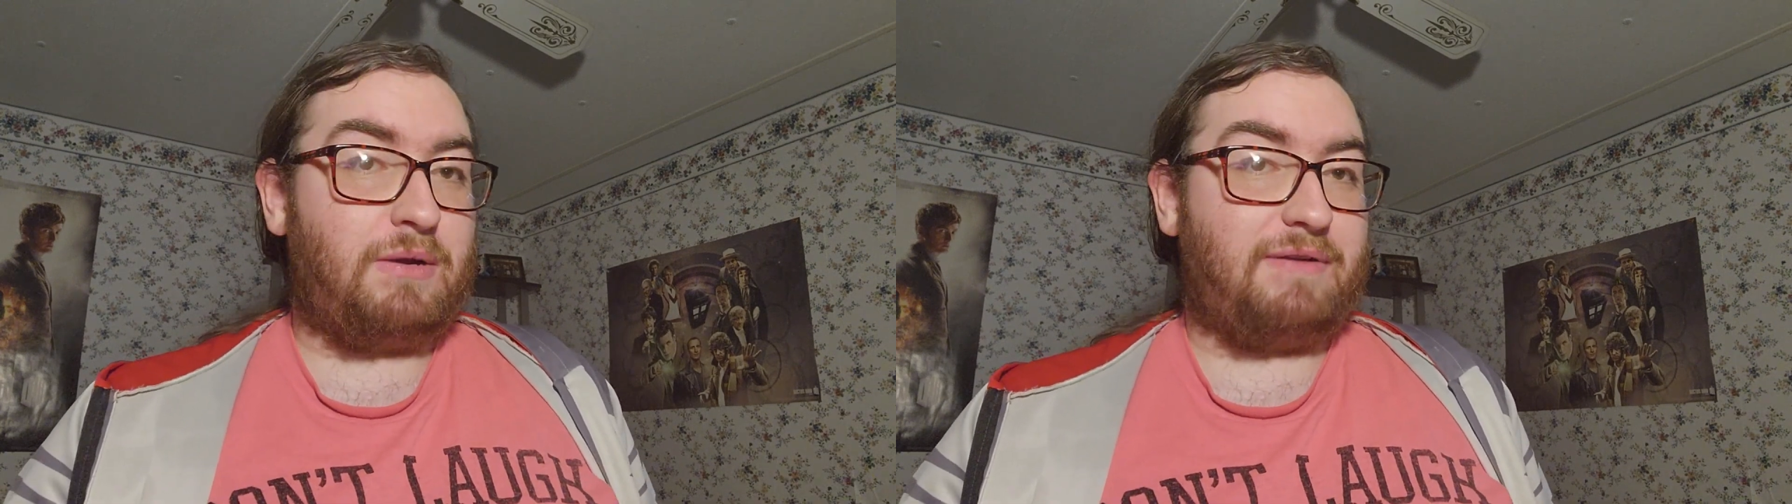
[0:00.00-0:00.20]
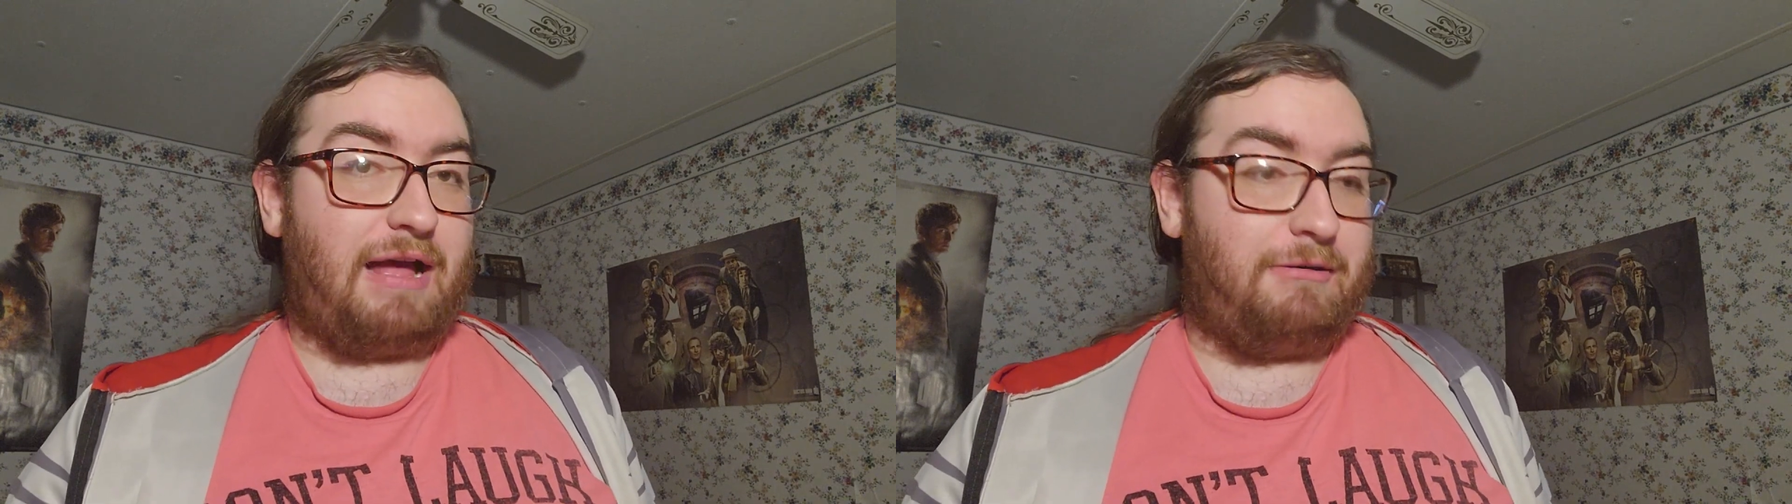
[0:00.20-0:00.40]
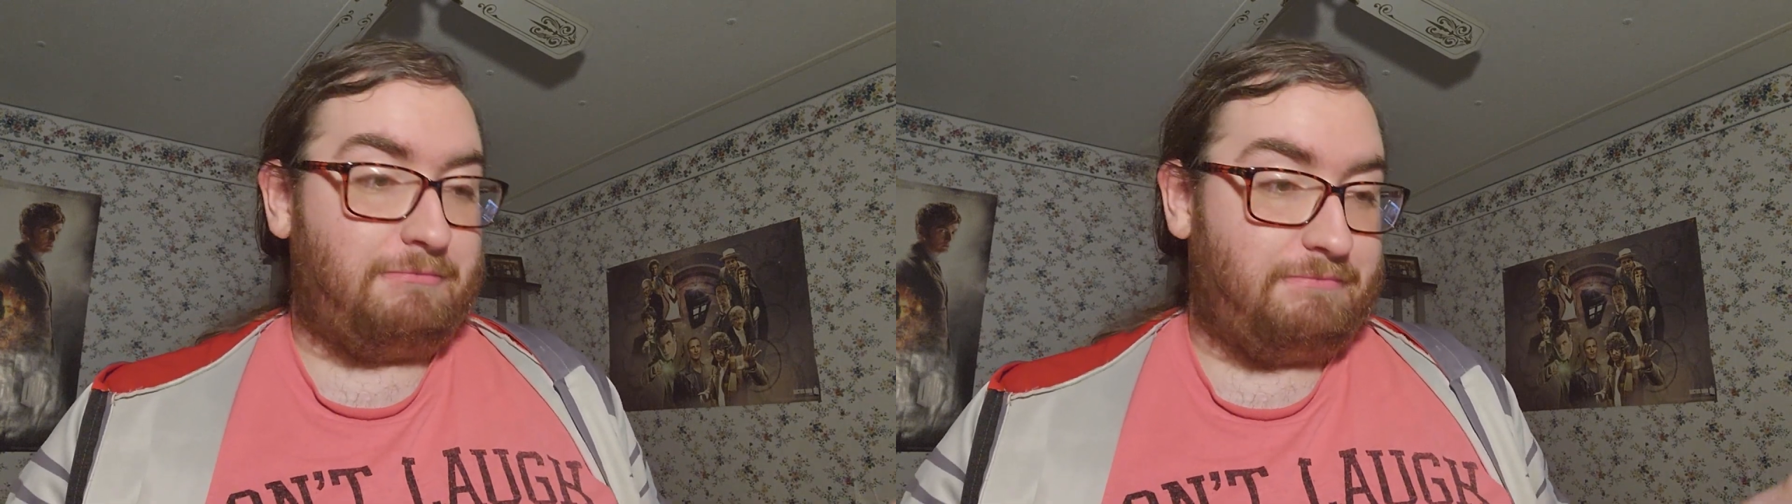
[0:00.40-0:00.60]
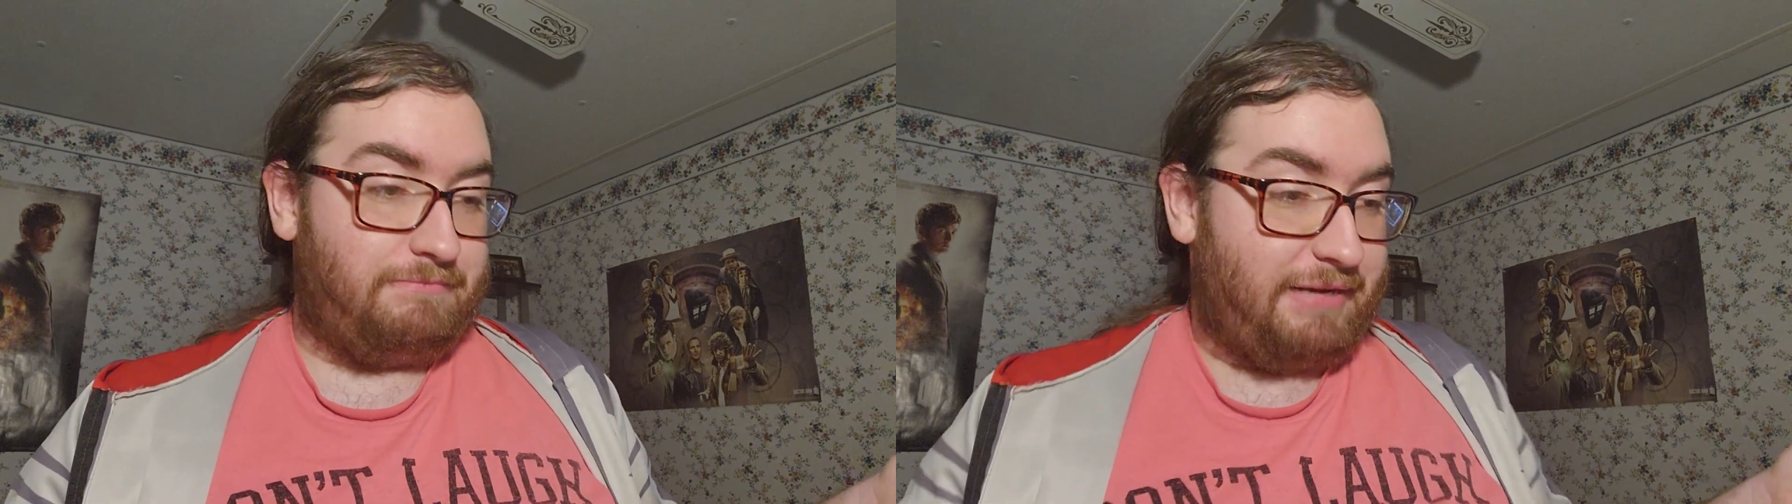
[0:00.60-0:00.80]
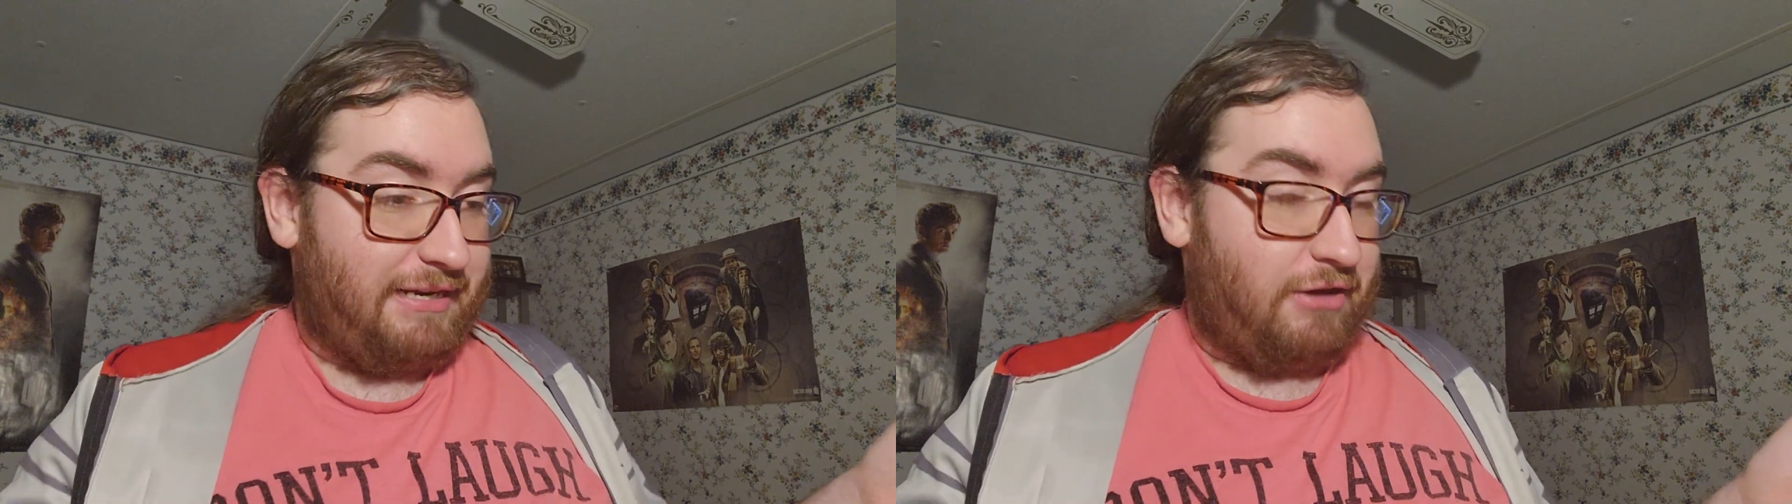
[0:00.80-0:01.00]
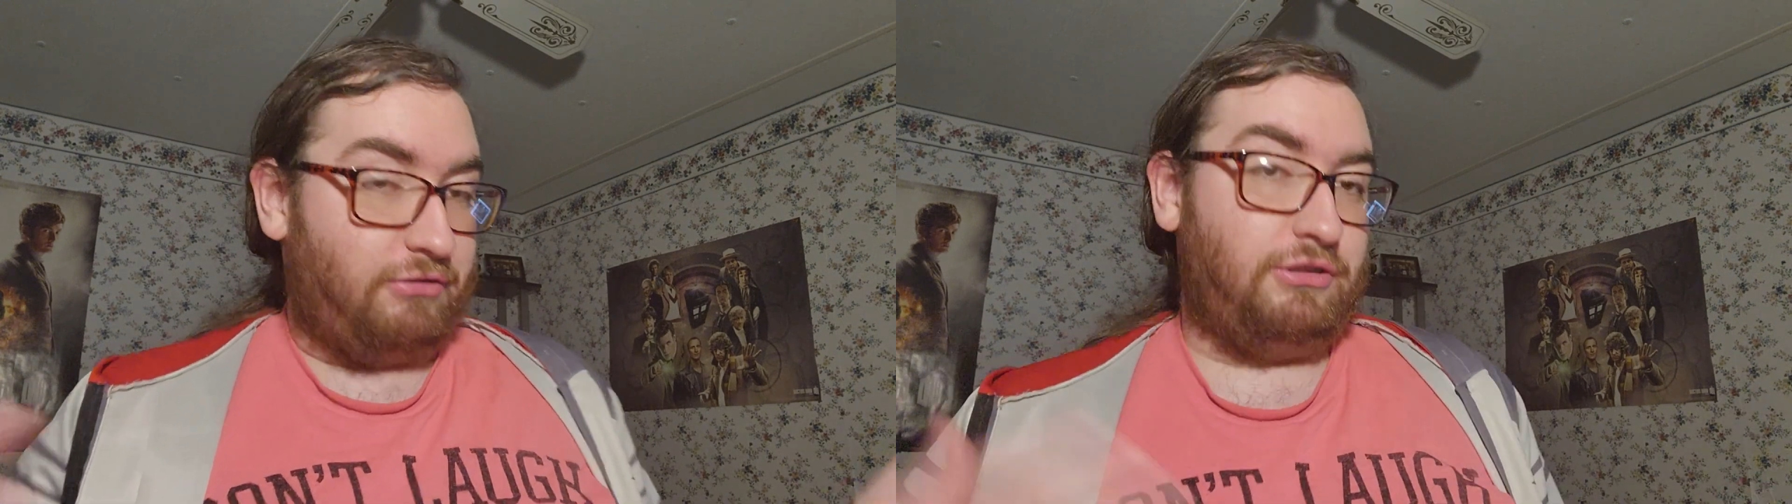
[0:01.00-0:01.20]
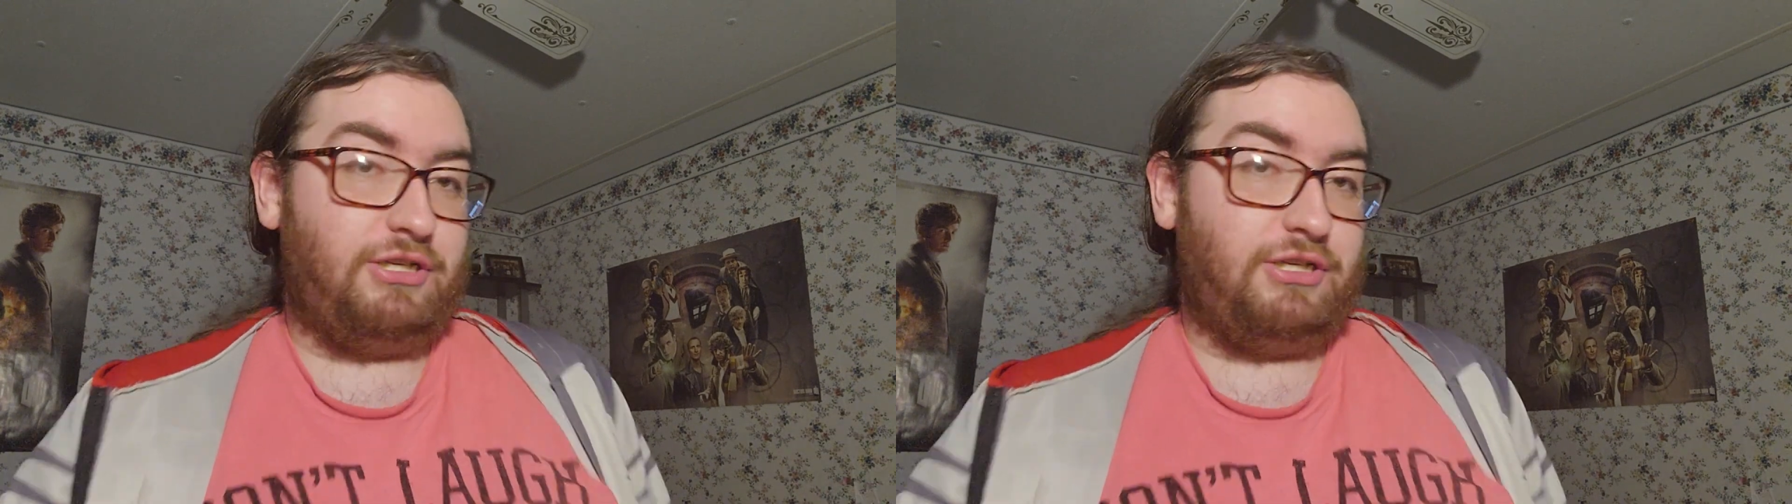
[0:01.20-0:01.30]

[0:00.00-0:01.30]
what Albedo